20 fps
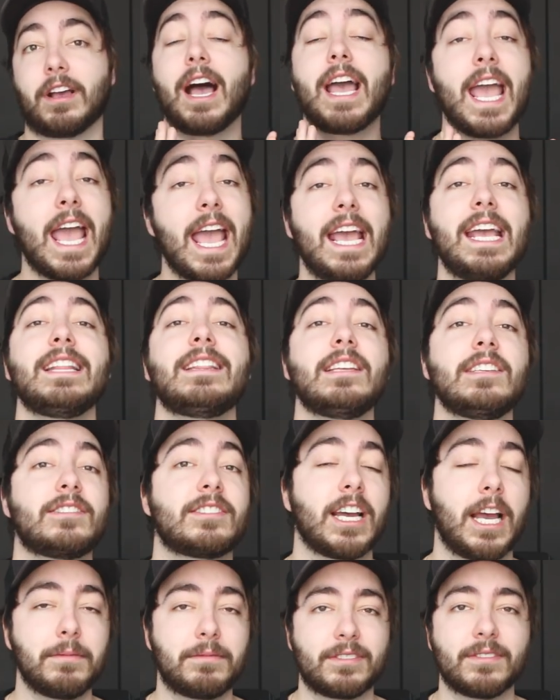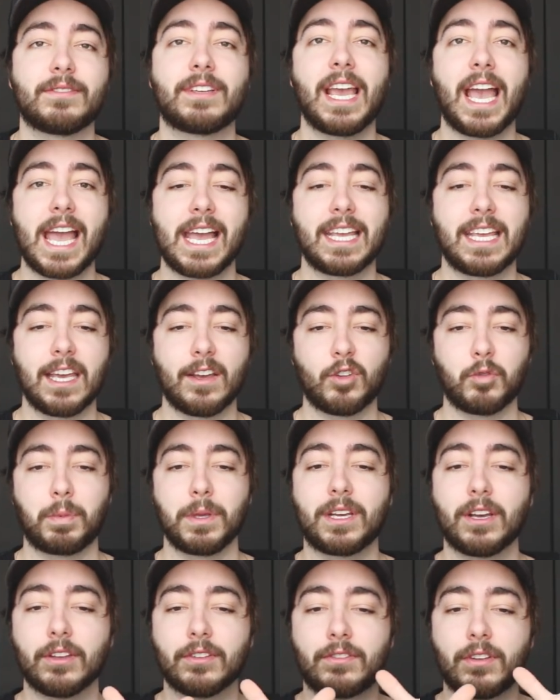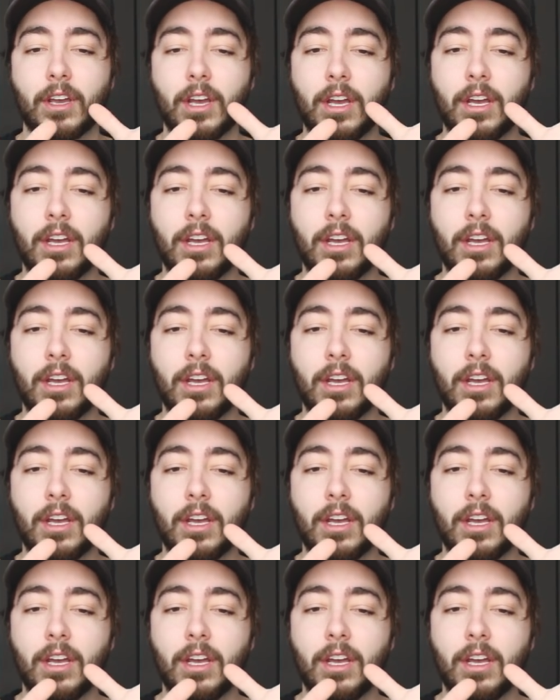I hate these types of gag gifts because